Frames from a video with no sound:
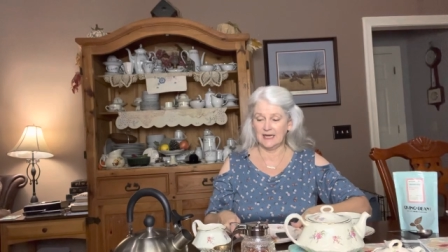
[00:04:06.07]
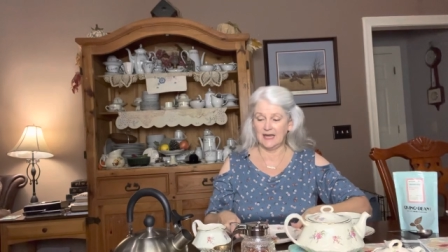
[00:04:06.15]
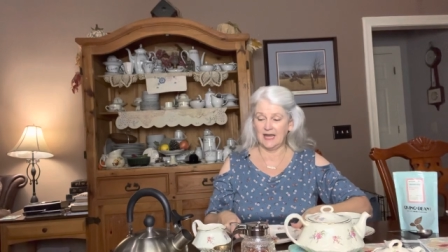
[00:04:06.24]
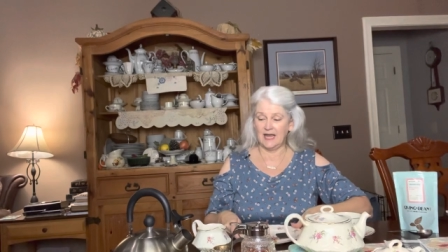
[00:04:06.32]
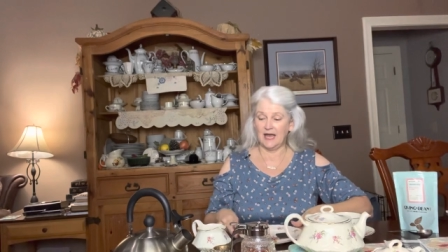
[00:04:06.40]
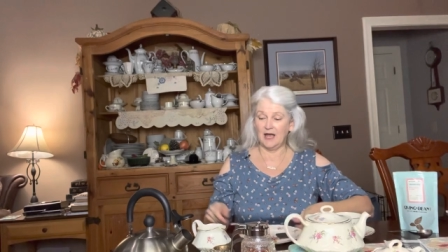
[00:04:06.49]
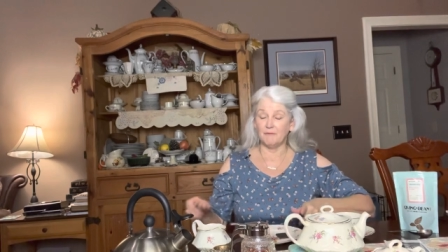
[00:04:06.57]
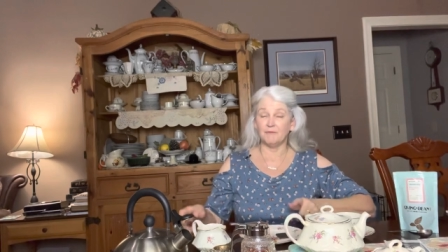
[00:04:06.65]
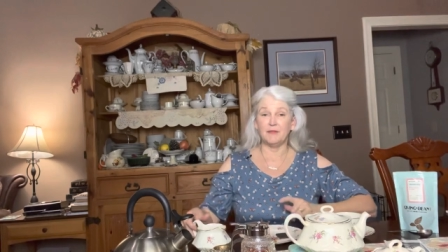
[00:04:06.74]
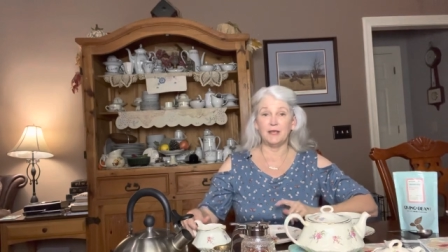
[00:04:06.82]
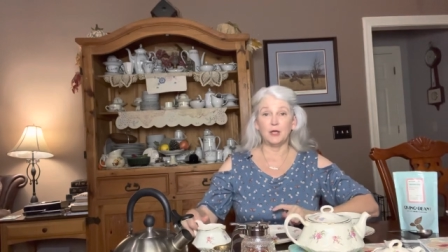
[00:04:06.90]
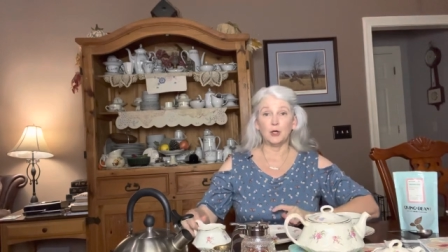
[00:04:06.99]
I
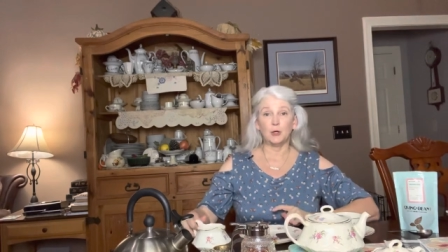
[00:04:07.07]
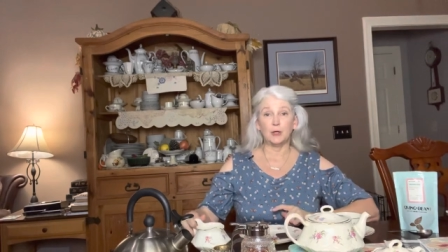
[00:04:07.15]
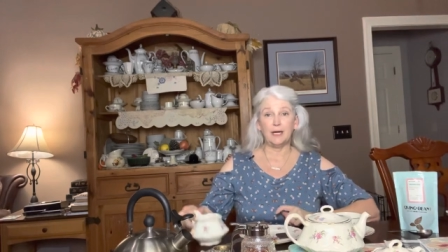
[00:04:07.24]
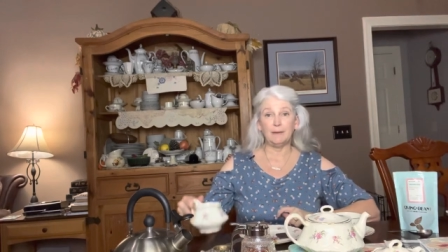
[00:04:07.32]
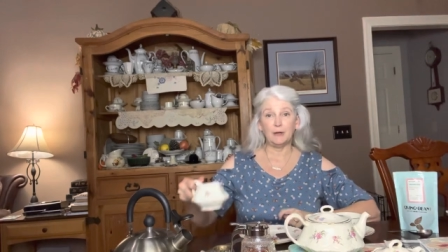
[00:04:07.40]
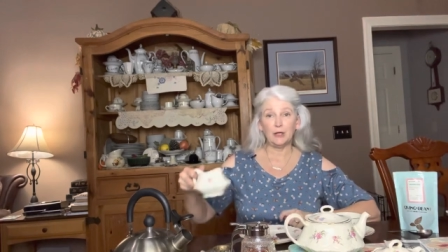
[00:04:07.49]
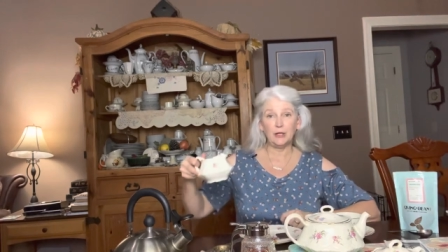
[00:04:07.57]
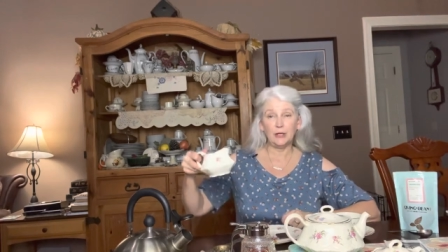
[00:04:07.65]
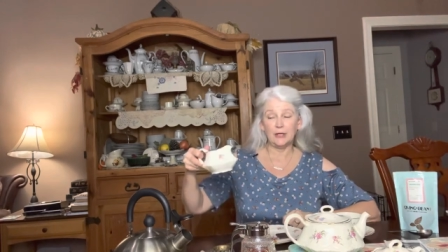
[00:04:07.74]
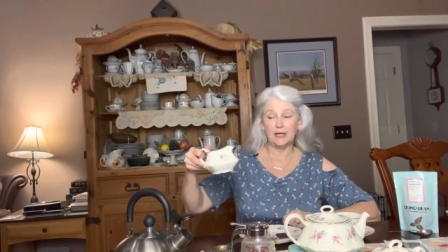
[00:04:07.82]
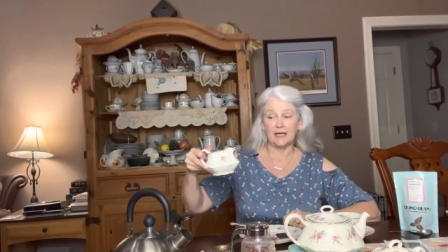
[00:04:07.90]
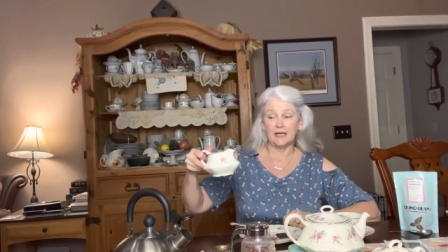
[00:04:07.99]
have the creamer
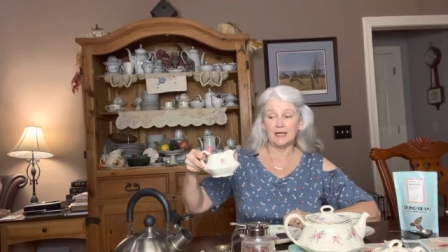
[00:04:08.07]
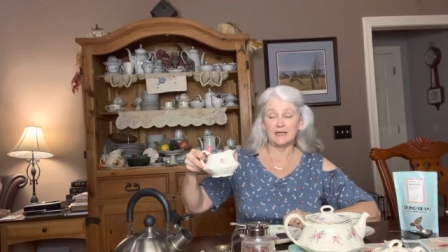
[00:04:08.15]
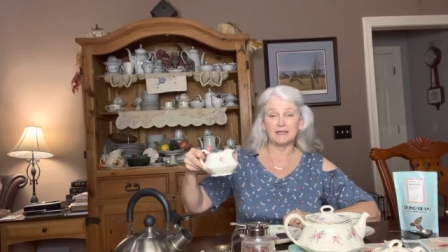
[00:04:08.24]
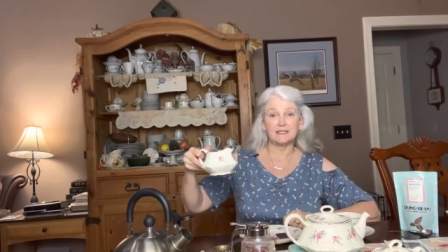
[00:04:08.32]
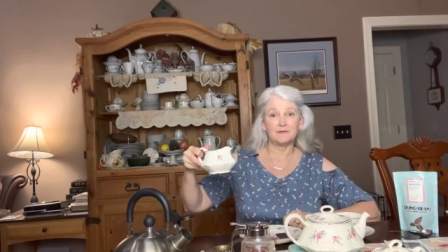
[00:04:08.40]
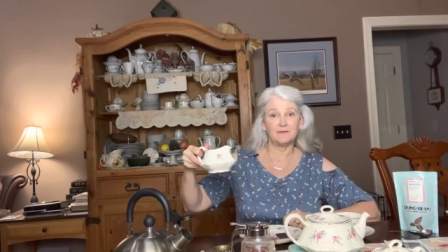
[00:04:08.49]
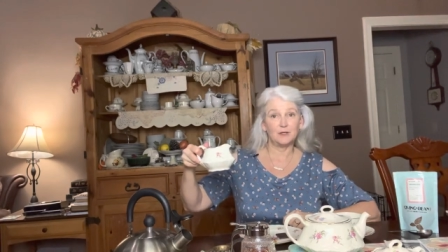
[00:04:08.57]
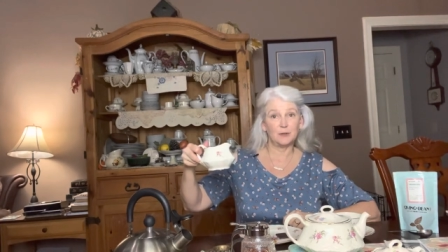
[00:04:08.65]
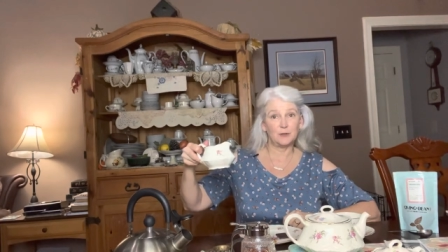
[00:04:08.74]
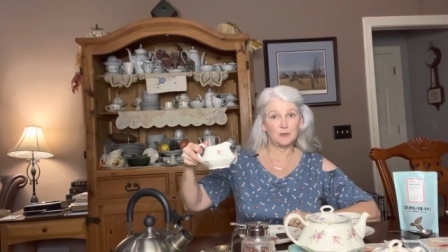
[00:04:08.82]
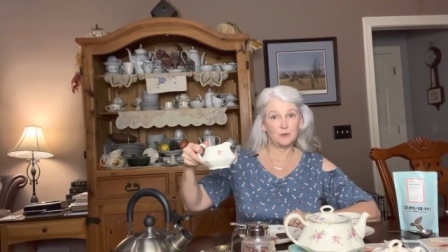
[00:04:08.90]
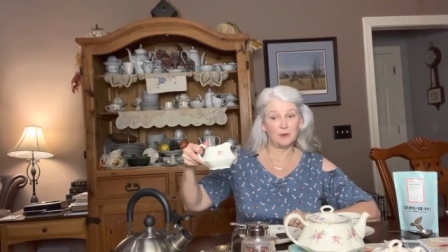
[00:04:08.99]
and it is
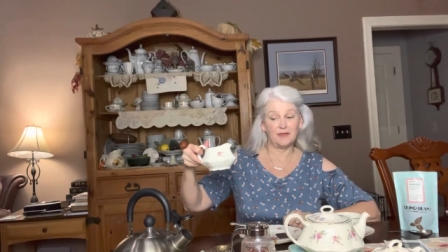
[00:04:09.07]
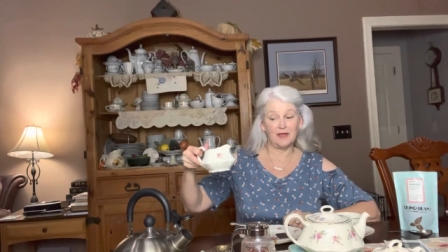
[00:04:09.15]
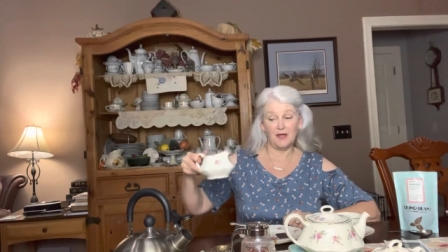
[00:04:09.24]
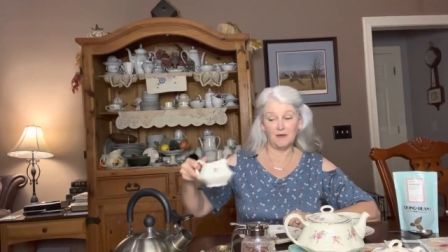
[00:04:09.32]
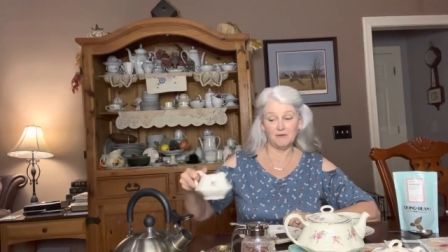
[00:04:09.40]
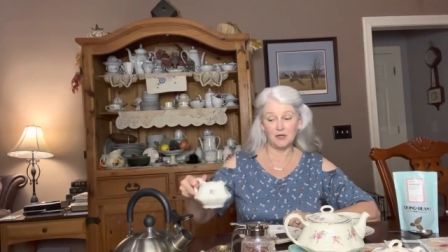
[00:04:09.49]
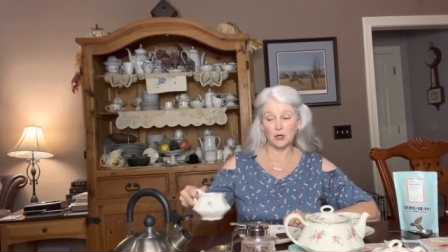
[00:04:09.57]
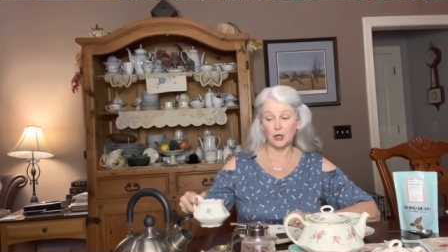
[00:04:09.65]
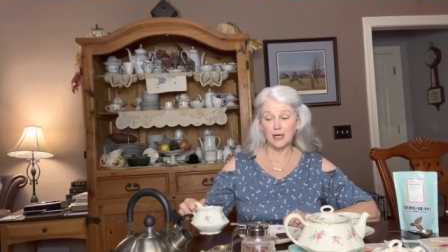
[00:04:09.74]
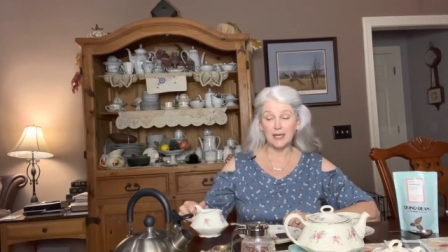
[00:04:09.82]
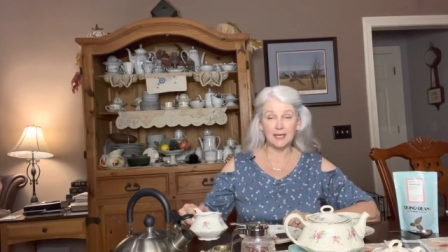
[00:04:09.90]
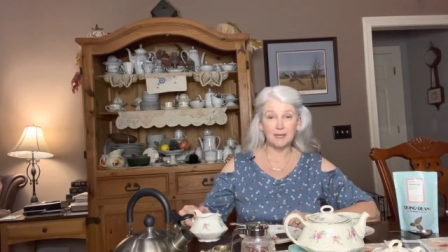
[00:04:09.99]
filled with heavy
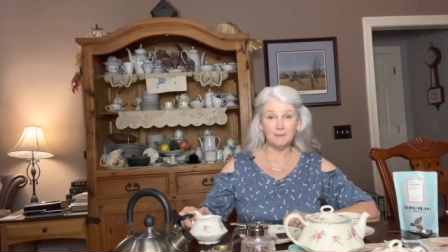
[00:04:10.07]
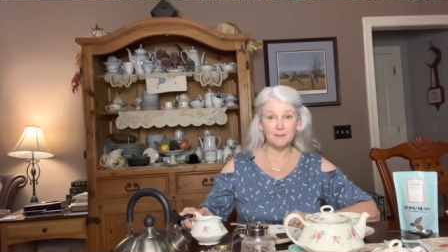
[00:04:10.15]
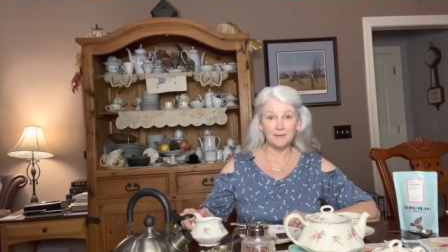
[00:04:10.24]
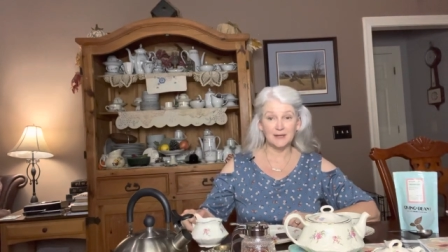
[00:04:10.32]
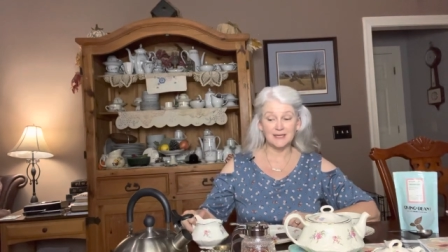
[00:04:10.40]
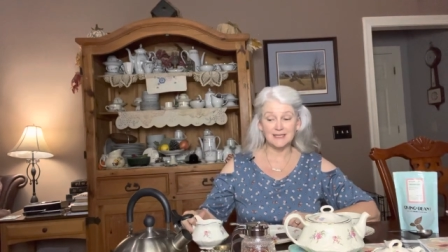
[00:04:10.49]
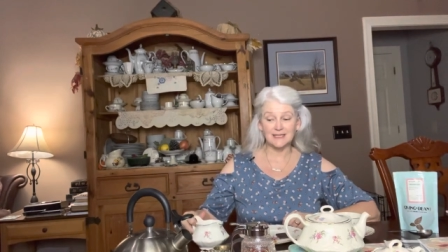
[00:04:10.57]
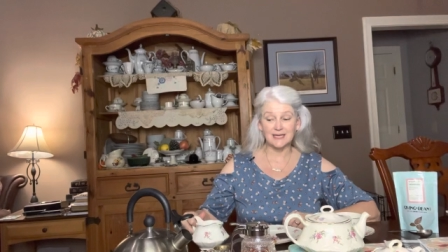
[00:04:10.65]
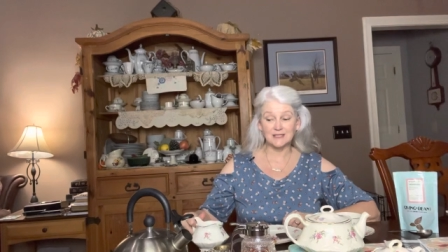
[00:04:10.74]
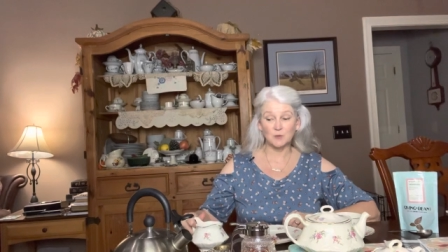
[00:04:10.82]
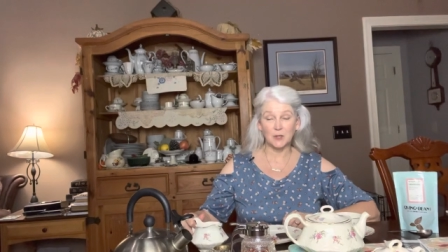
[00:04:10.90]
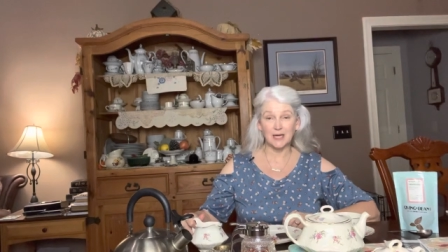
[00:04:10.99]
cream because
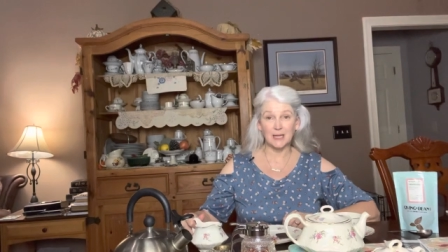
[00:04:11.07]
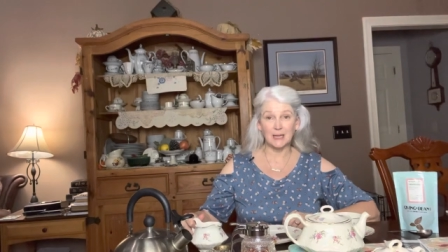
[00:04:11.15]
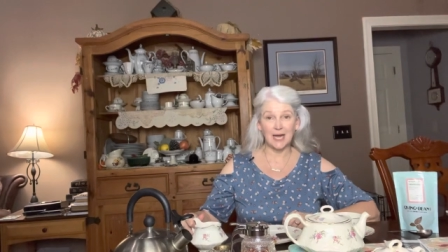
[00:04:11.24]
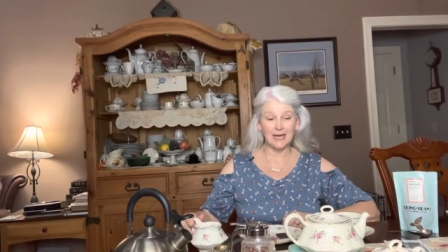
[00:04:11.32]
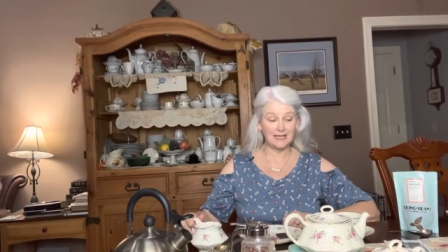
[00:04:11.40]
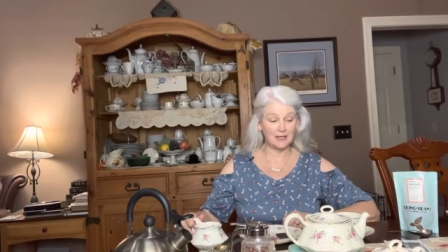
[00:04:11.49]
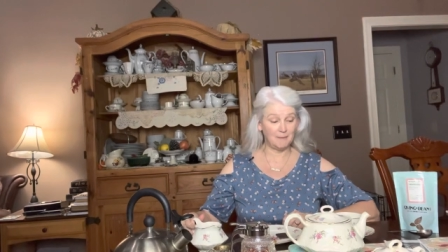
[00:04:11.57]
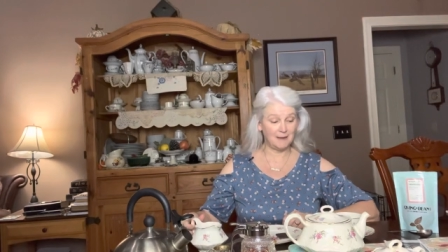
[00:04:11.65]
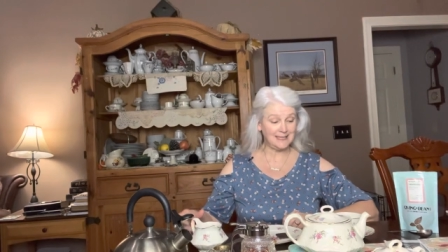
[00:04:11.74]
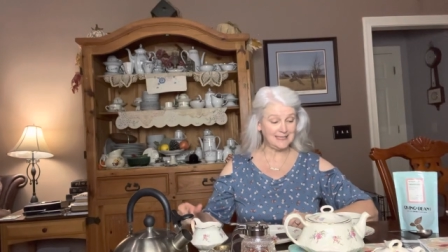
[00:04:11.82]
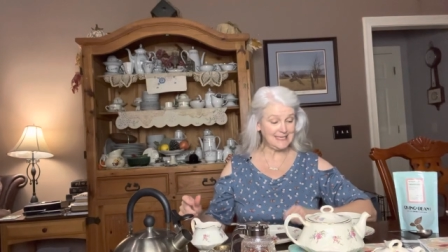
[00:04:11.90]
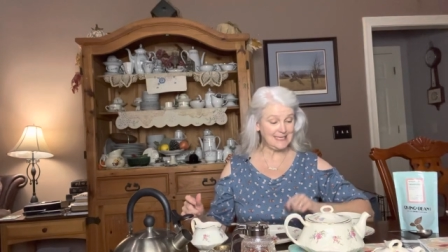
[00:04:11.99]
that's what I like in
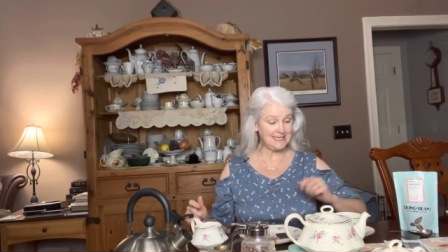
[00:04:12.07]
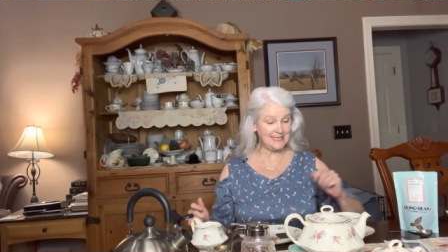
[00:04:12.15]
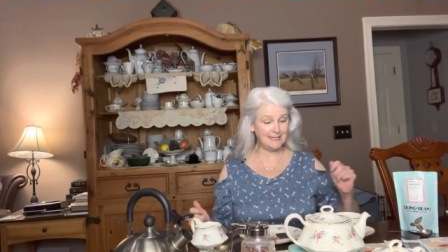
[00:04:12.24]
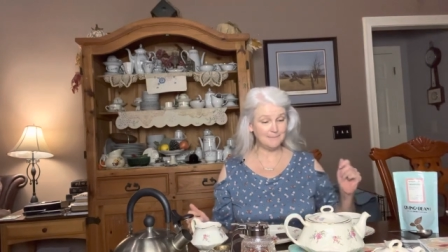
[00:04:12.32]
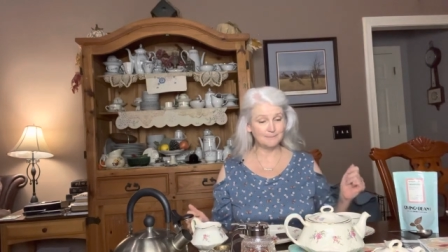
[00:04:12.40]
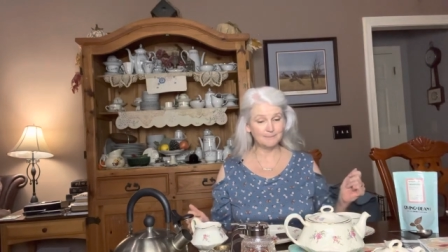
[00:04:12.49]
my tea.